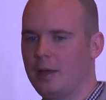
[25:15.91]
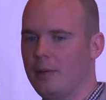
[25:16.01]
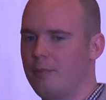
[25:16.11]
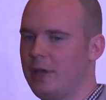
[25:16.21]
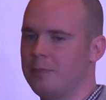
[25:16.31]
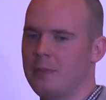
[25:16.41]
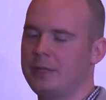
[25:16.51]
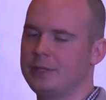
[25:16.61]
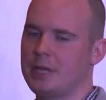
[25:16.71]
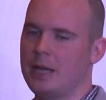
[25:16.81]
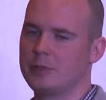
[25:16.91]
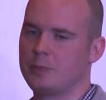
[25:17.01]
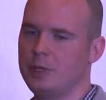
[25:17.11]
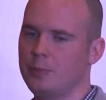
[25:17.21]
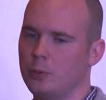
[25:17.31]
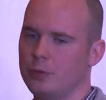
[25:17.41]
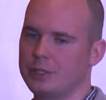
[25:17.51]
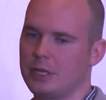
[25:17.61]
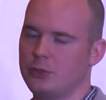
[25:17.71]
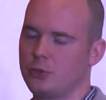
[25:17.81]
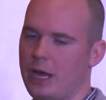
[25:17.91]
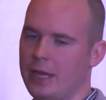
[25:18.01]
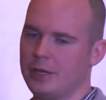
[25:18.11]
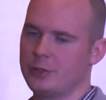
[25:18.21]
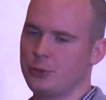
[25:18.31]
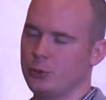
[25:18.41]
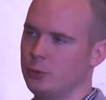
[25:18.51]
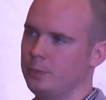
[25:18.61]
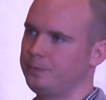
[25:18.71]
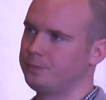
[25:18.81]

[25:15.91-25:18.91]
met many times people that are trying to